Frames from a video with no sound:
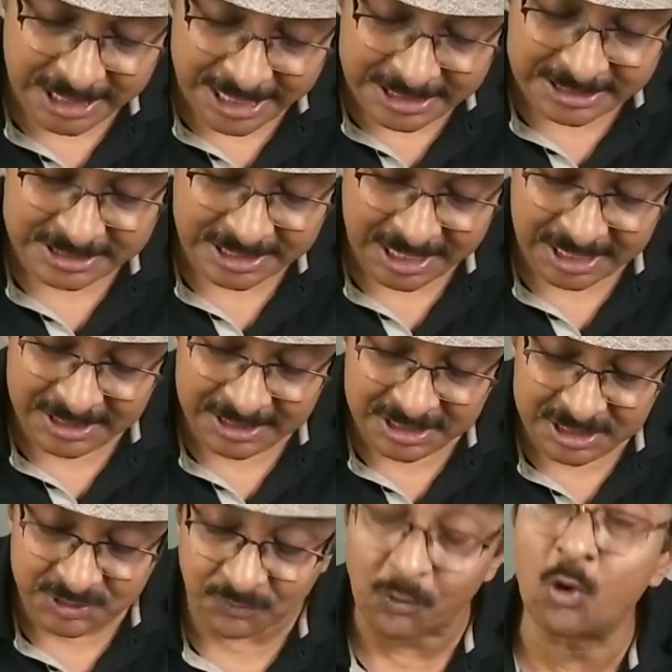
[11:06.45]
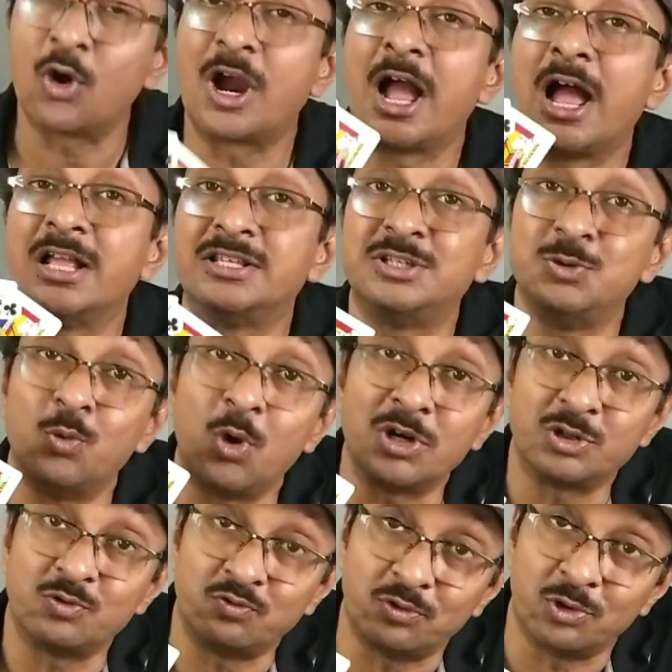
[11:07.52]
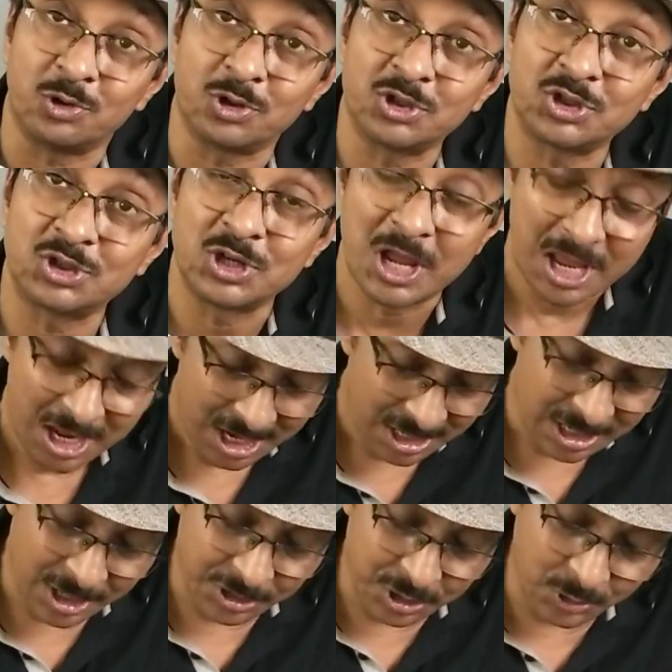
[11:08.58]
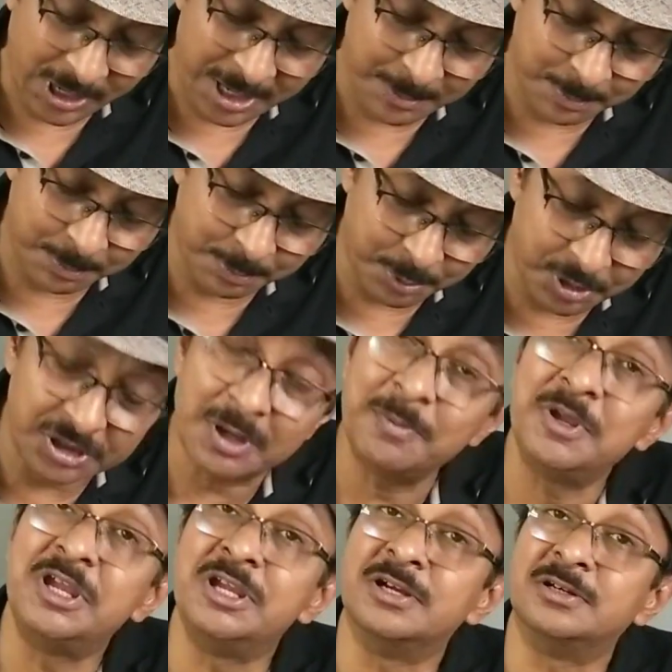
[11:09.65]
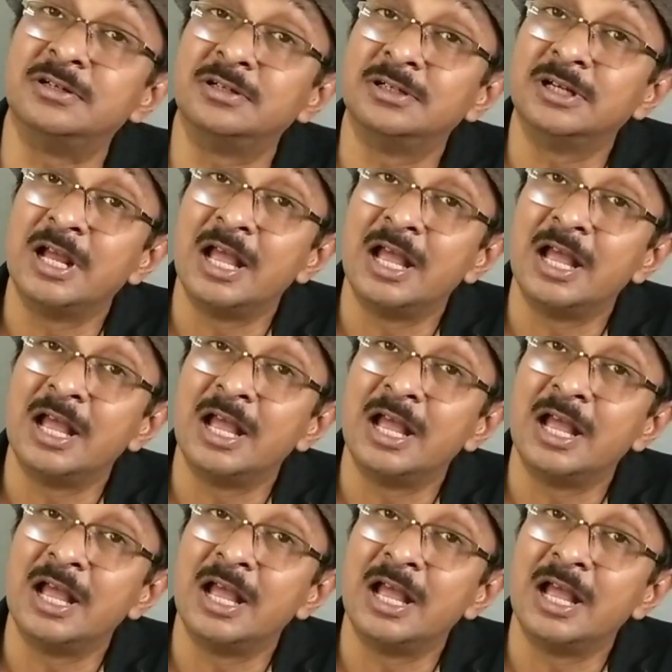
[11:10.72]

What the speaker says: Let's say these 4 cards you want to force. Now you can put them here